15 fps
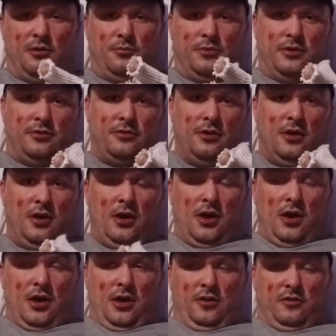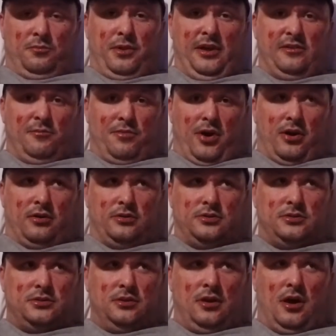up with some decent
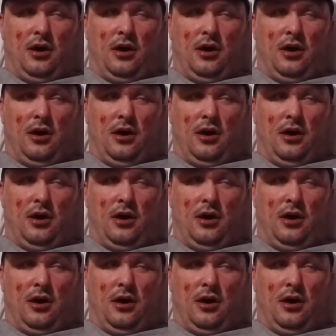burns.